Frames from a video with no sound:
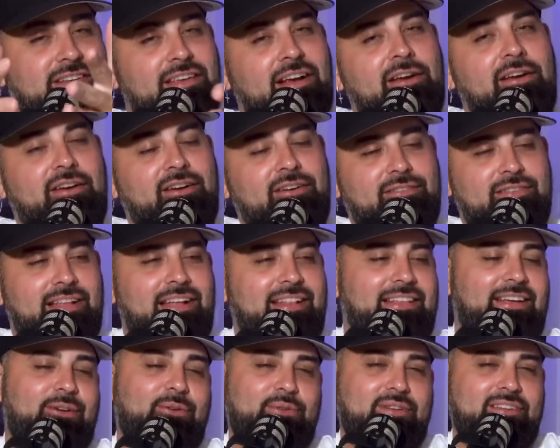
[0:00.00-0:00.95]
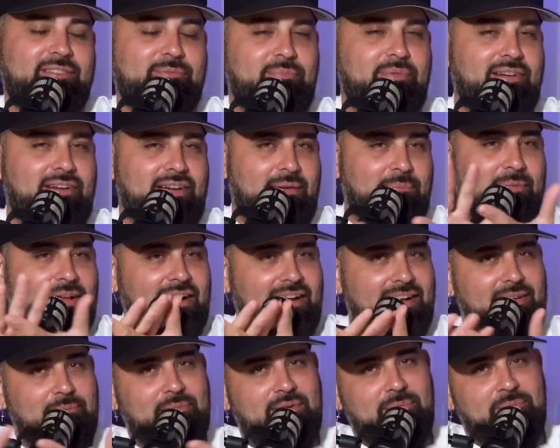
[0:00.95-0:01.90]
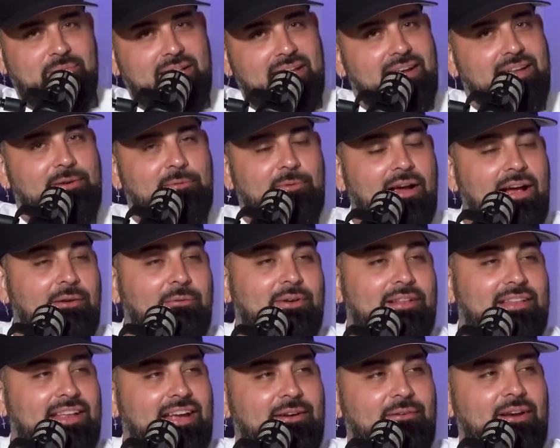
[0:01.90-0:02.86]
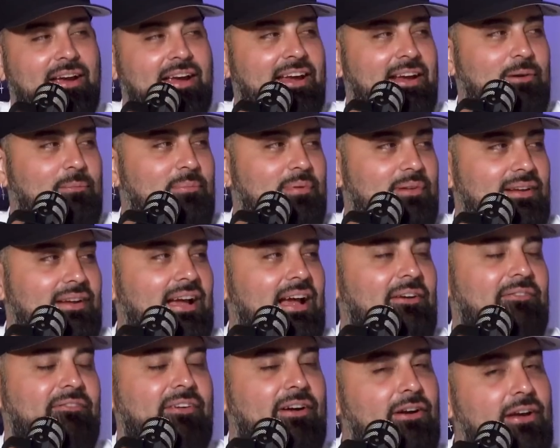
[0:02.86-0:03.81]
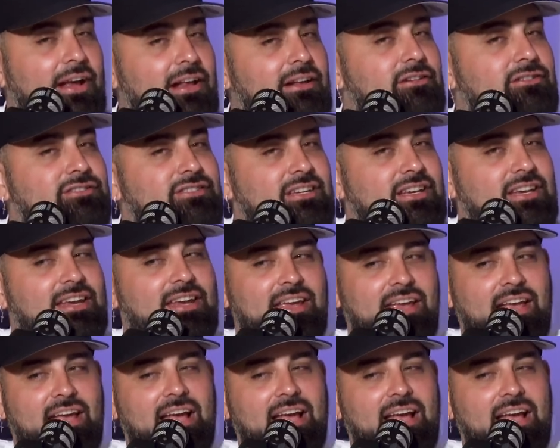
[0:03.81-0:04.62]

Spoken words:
There you go. Not the Holy Spirit. I'm not going to be playing around with that right here. But I felt energy.